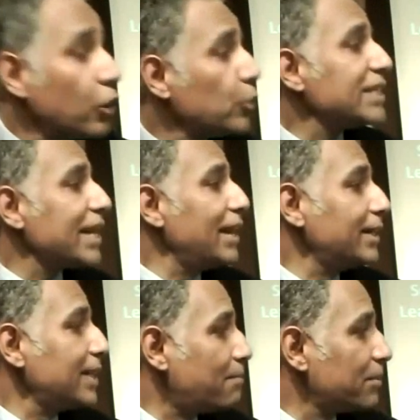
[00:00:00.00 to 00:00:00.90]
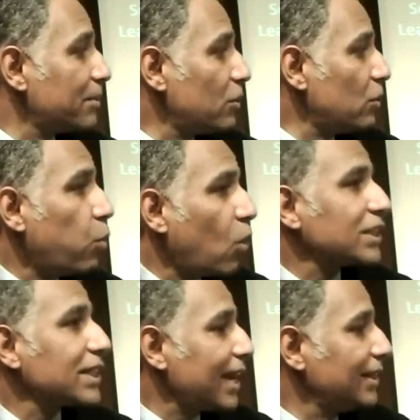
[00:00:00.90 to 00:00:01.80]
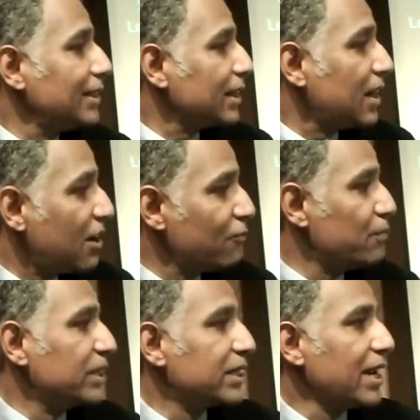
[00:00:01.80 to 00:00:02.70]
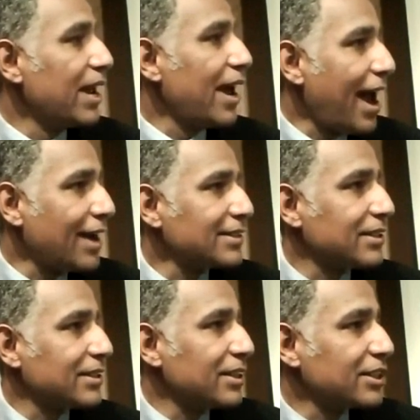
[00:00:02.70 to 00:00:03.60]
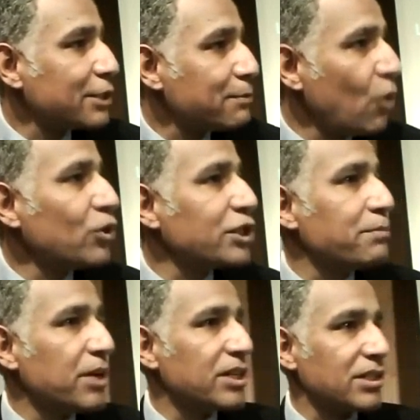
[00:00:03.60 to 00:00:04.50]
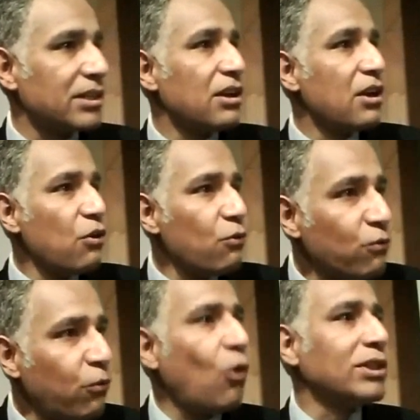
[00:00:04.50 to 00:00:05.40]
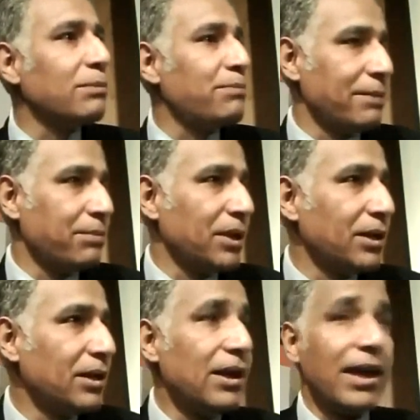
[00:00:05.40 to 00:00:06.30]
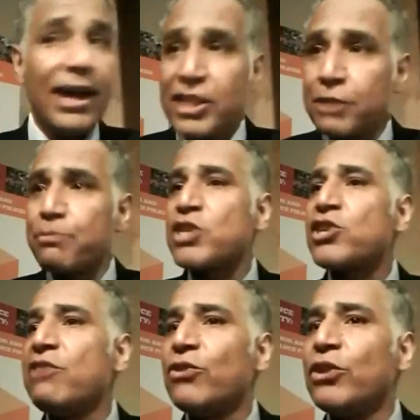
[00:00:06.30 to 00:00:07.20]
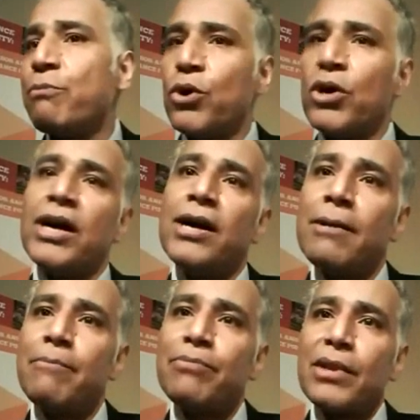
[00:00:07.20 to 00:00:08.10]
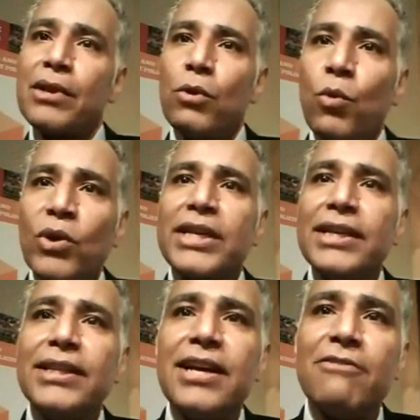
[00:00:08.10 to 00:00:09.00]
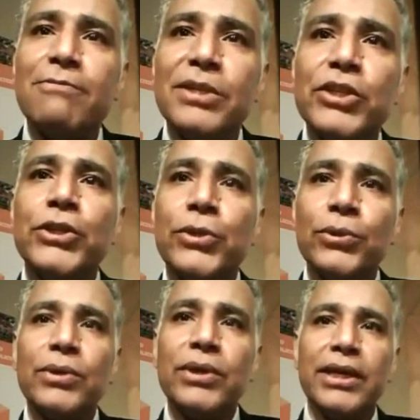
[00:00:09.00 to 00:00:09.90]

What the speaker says: How do we scale it up? What can the government, as the spokesperson for the people, and especially for the poor, what can the government do